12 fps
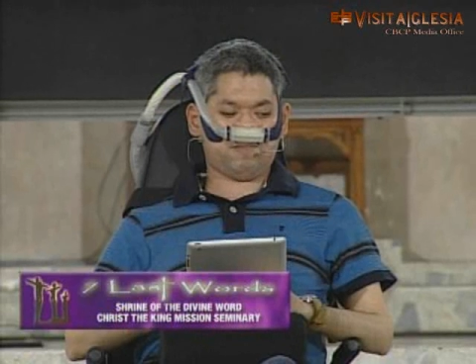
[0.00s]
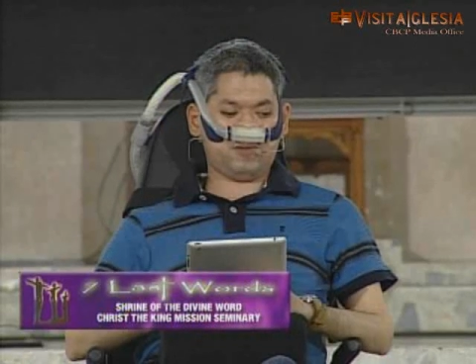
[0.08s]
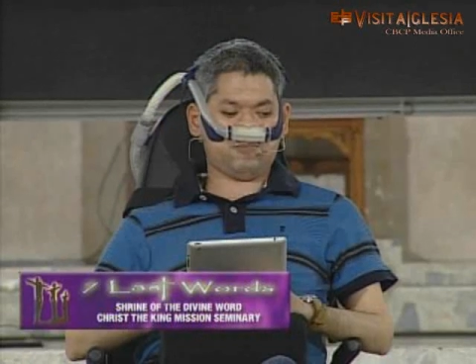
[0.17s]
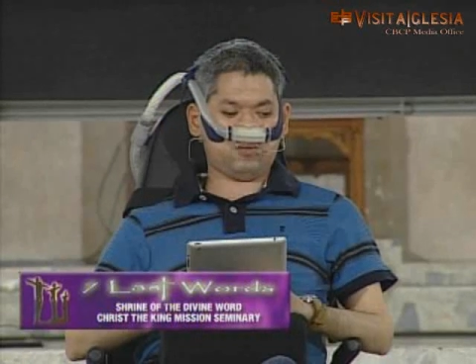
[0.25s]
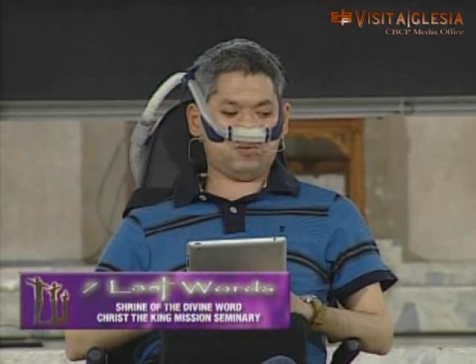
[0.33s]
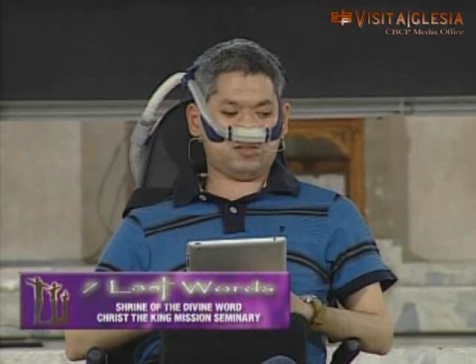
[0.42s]

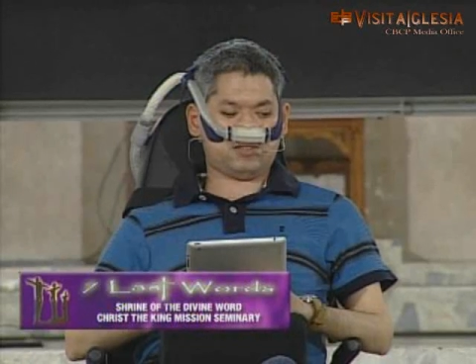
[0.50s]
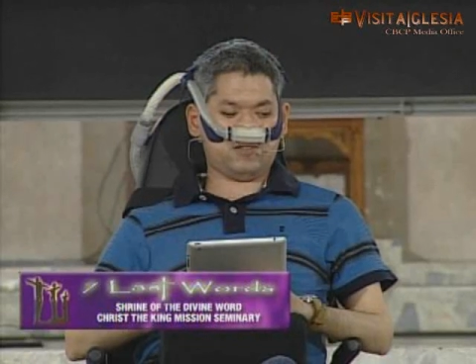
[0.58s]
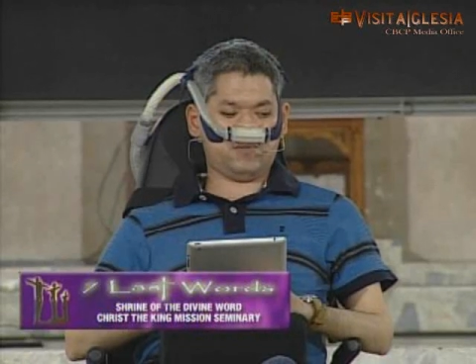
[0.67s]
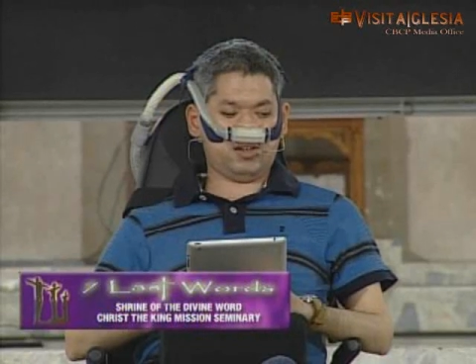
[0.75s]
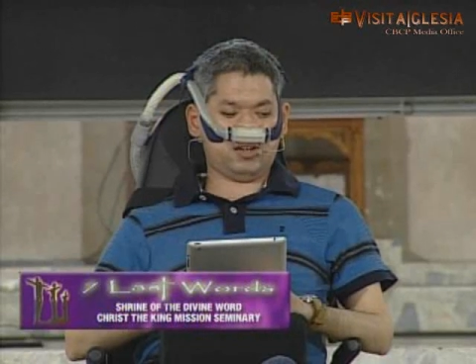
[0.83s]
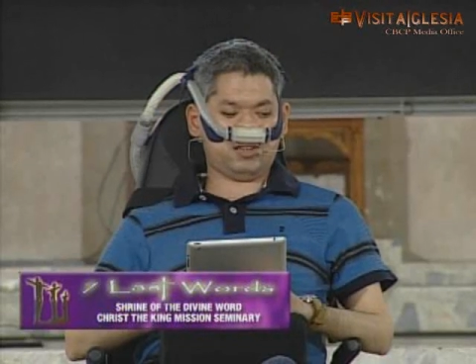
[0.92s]
People with
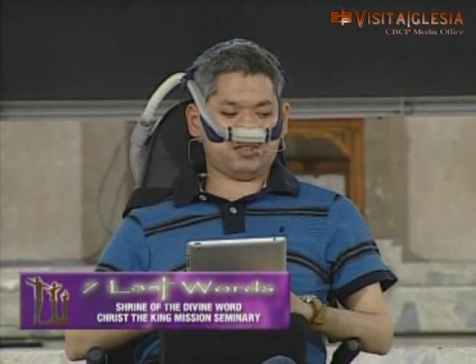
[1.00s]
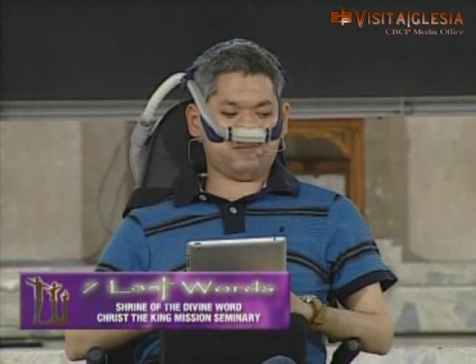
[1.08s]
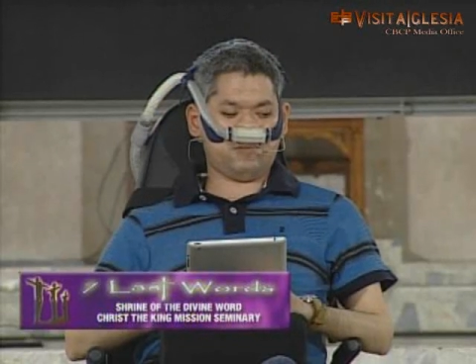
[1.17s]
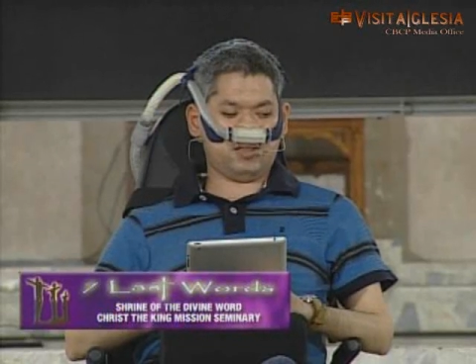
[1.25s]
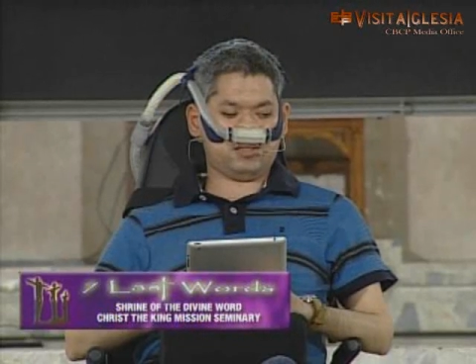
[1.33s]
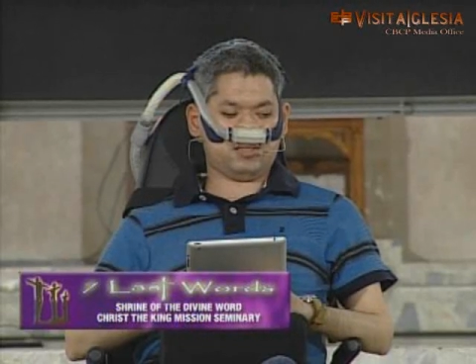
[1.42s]
severe
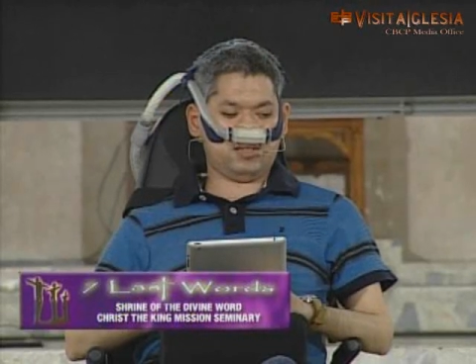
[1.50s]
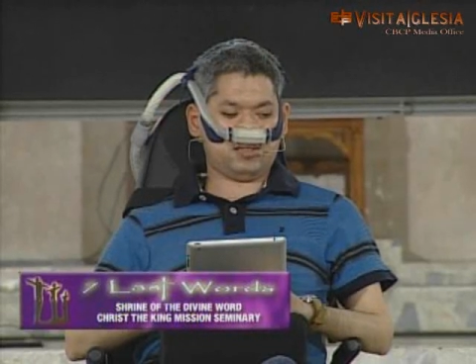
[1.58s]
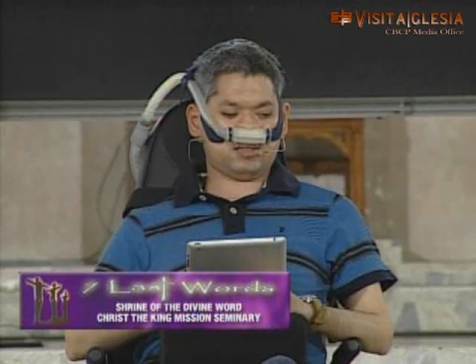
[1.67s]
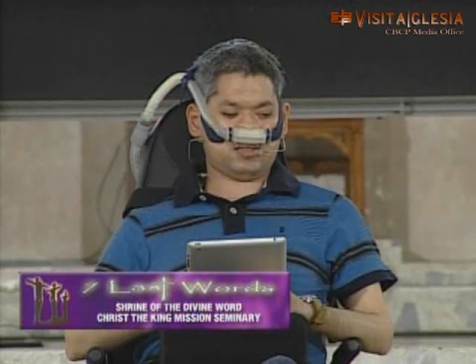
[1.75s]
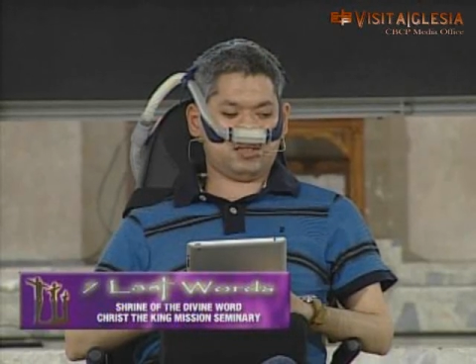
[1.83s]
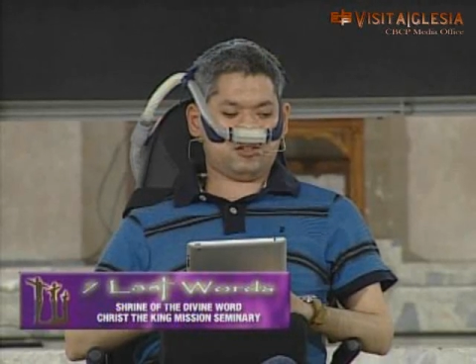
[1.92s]

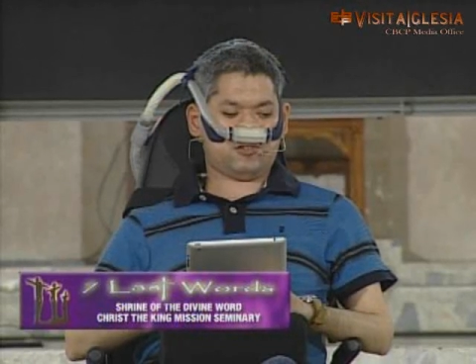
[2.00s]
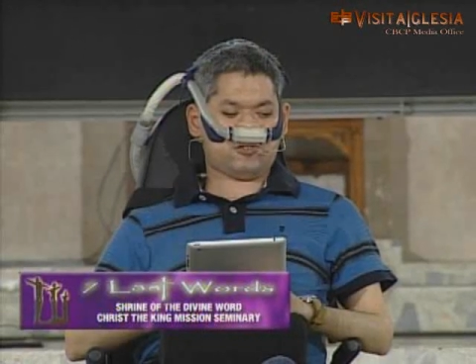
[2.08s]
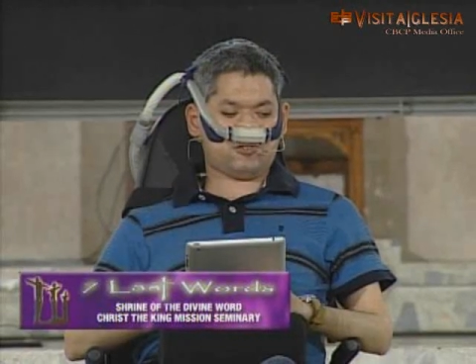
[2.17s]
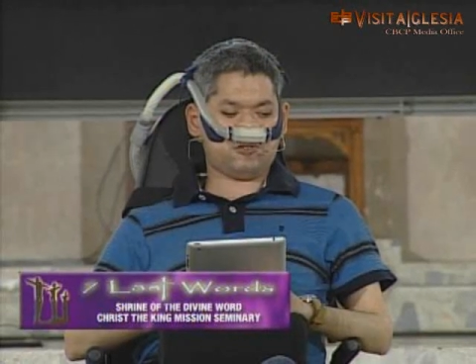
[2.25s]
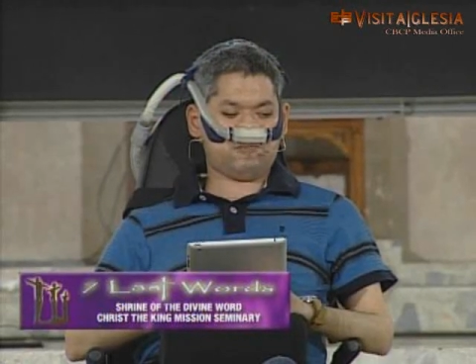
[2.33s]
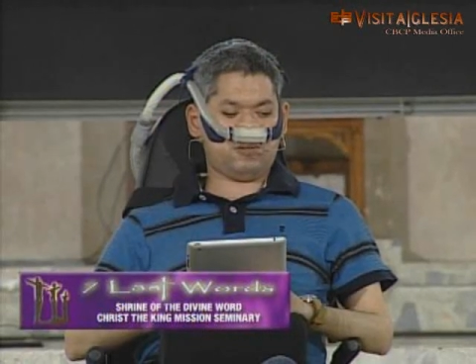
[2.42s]
disabilities
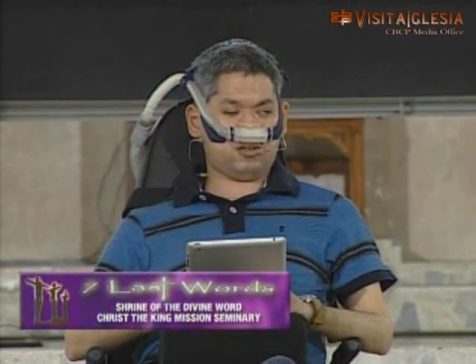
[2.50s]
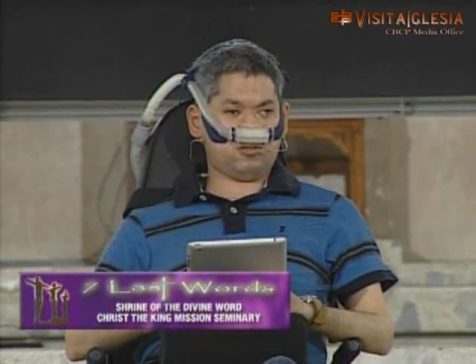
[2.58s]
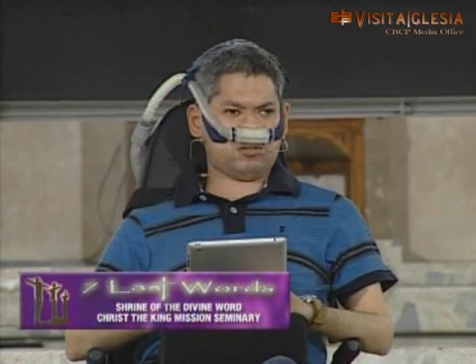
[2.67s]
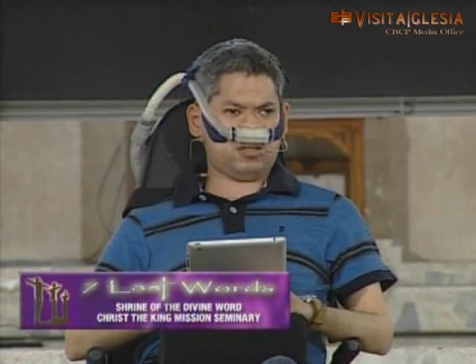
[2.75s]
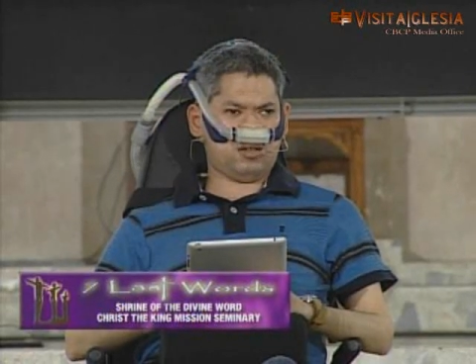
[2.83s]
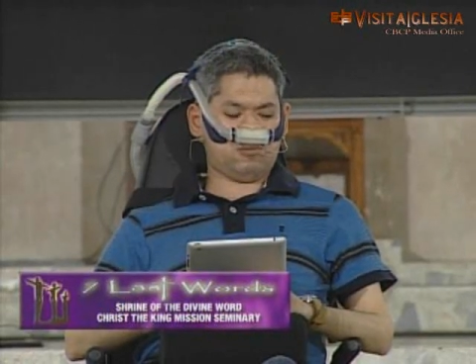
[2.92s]
should be
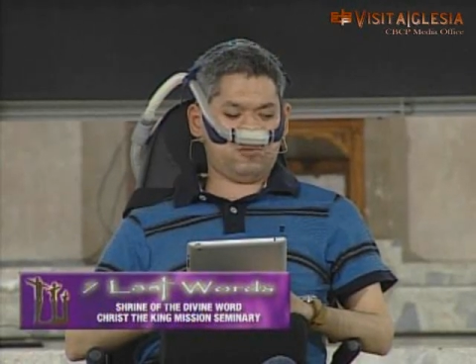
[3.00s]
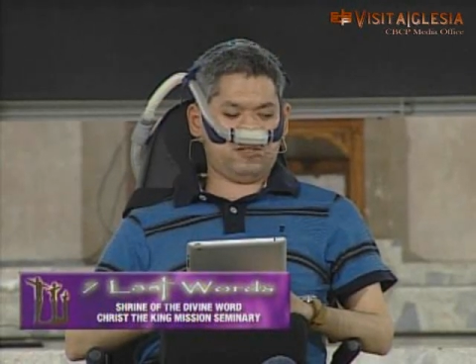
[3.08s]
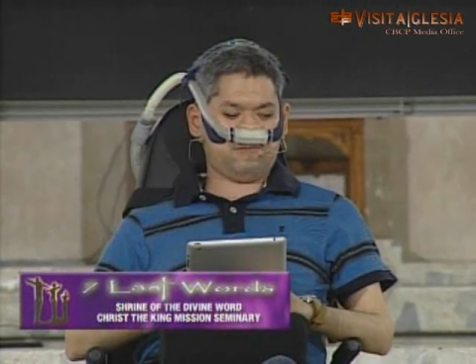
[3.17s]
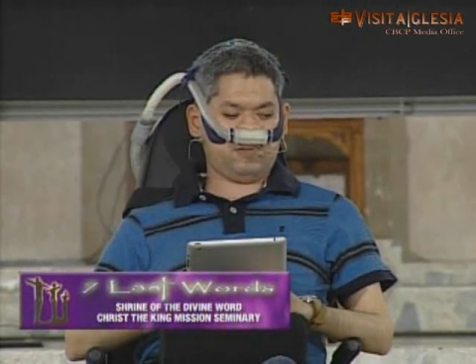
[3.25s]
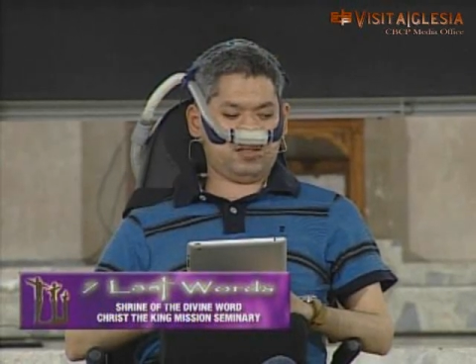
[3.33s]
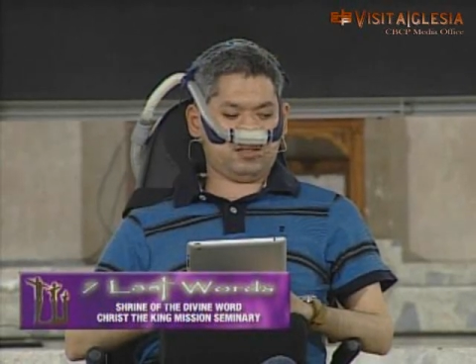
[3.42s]
looked down
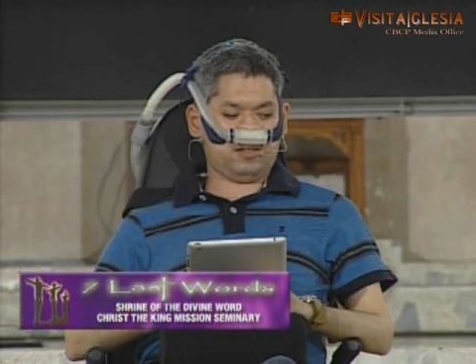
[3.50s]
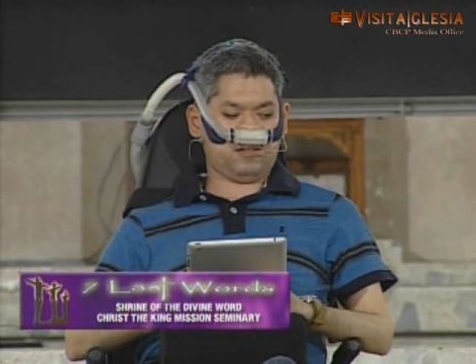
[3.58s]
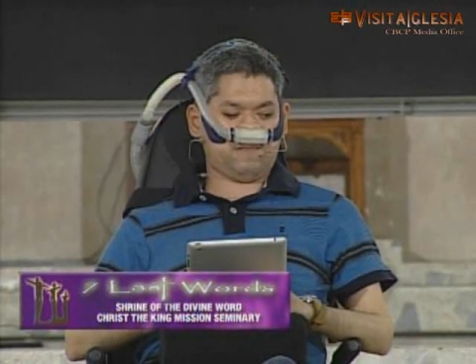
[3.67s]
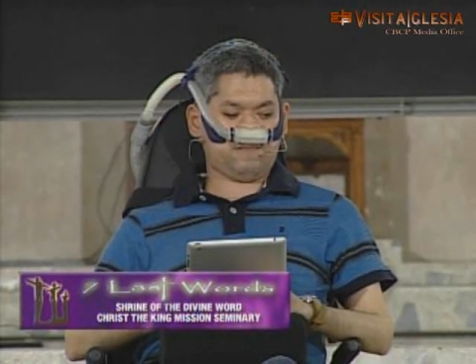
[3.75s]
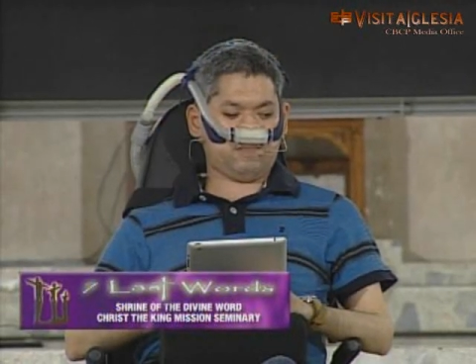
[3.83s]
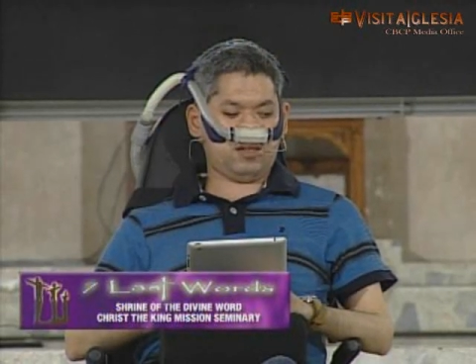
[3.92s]
with pity.